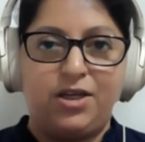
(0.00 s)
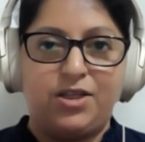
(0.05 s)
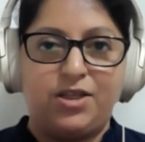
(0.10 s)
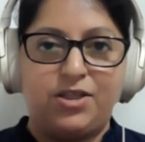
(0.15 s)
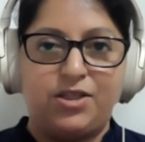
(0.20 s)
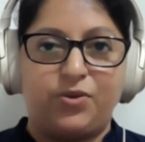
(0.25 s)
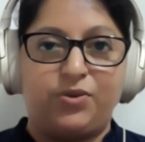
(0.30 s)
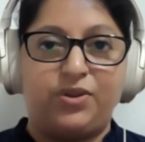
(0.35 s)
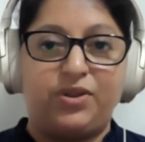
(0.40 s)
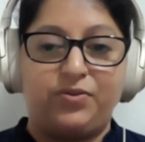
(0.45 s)

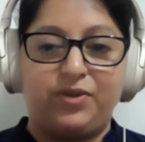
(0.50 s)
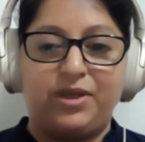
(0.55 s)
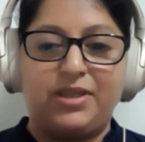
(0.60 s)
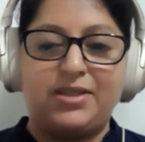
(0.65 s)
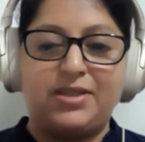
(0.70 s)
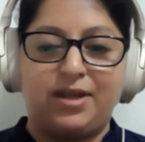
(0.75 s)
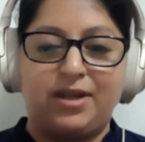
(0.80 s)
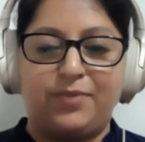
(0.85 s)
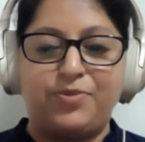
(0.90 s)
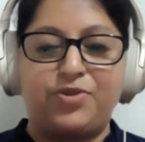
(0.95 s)
So the
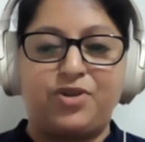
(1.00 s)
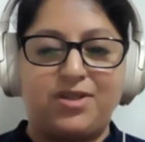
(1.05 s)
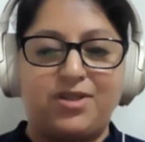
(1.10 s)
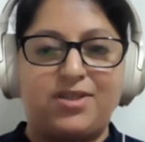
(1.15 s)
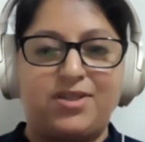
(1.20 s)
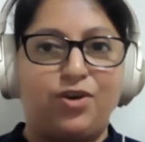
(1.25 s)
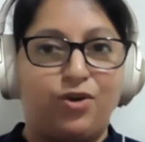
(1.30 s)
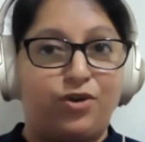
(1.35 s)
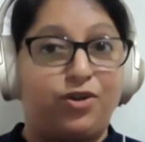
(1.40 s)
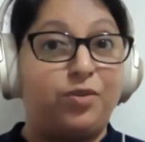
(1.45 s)
reason I'm
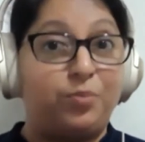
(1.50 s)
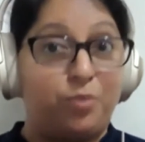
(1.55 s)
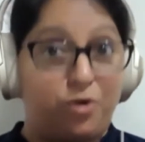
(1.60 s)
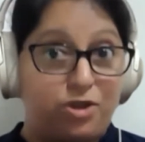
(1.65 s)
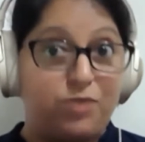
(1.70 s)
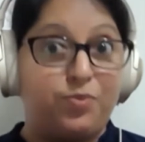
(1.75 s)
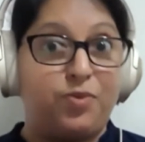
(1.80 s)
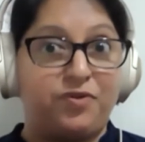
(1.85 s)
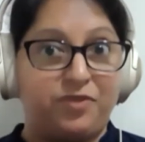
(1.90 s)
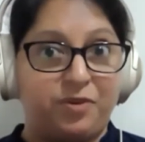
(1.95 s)
stressing on the
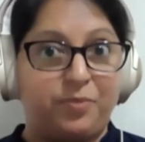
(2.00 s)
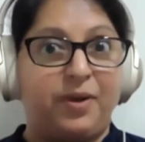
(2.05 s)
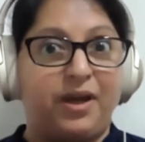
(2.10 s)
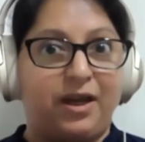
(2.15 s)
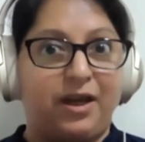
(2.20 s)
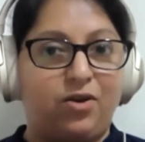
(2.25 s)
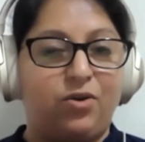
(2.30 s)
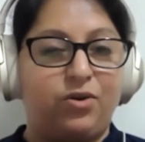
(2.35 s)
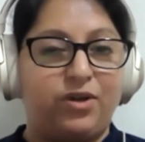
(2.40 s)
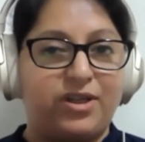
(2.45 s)
bottom of the
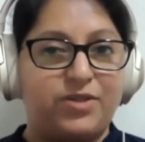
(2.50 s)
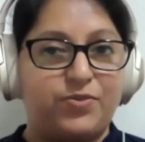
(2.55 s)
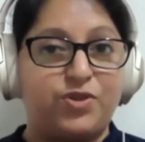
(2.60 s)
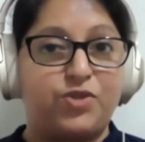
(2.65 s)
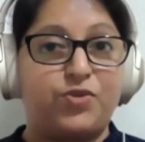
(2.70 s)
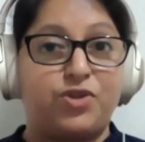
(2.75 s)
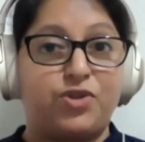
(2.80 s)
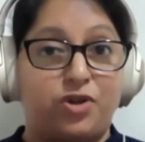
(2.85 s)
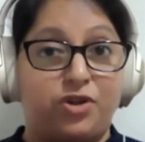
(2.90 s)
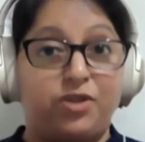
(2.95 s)
backlog is which
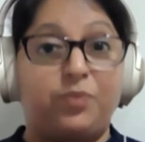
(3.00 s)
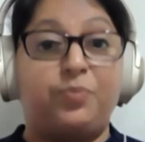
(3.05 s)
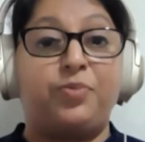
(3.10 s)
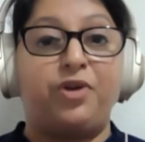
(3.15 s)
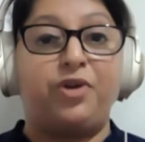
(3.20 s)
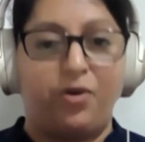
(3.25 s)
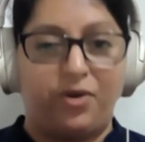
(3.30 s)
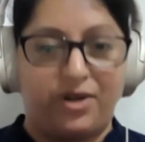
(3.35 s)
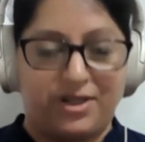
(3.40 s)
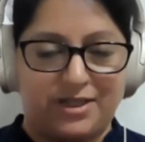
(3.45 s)
was not a
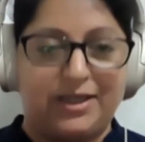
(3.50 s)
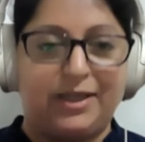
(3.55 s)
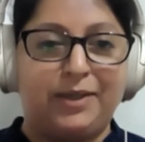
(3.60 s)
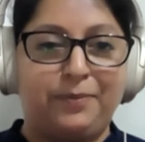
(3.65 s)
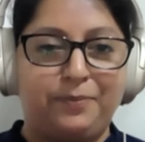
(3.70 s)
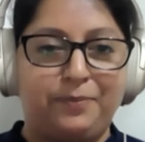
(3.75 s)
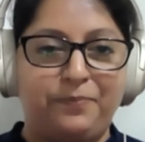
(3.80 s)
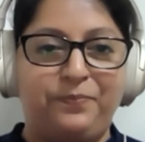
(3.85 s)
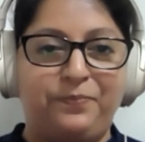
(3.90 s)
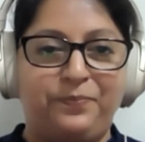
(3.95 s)
priority.
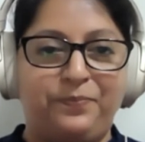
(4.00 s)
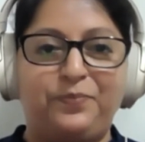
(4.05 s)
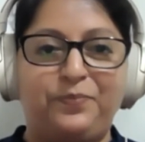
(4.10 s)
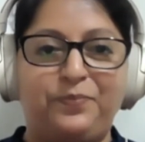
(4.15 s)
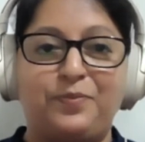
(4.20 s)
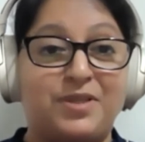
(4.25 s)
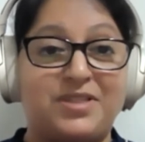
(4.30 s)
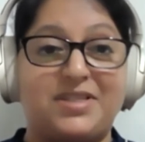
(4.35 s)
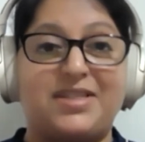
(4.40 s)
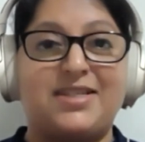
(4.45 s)

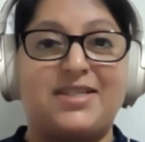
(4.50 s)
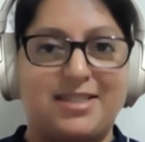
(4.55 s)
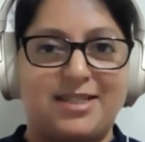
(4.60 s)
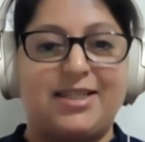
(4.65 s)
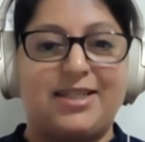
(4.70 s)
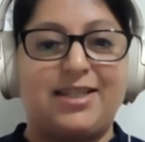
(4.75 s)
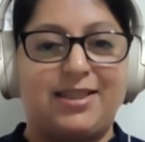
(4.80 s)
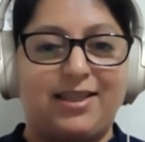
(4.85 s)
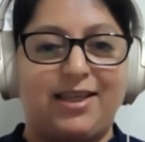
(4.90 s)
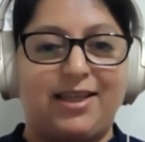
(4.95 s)
Business
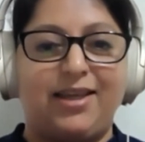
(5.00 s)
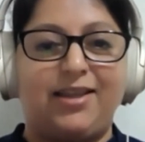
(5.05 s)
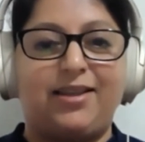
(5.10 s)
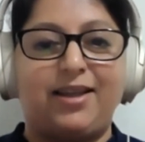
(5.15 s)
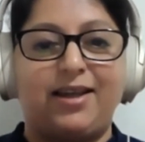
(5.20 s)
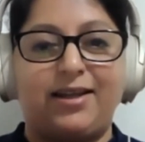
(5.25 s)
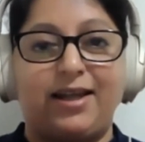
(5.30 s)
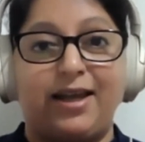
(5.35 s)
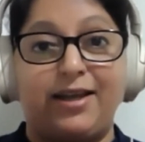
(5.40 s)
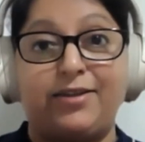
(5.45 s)
didn't think
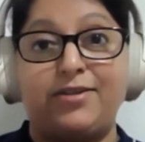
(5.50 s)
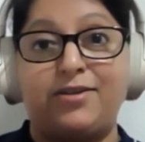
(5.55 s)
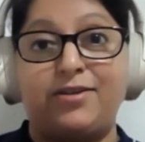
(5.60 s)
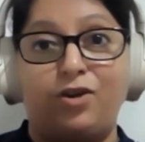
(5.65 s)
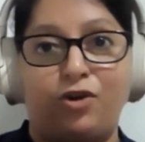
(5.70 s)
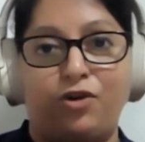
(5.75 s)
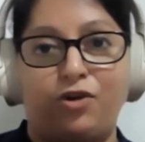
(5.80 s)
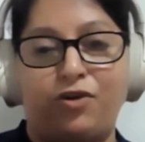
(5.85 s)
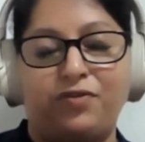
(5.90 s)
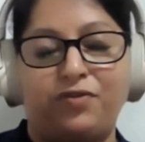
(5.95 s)
that added a
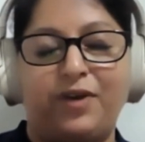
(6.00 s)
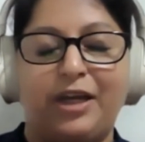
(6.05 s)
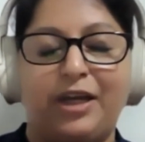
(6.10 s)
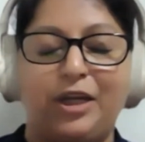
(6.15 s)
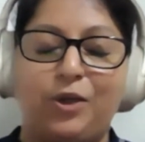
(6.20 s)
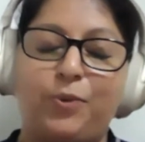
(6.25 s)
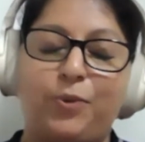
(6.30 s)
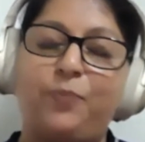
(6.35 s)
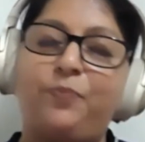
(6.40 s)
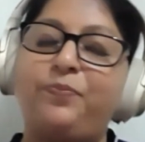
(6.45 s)
lot of
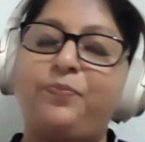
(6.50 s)
value.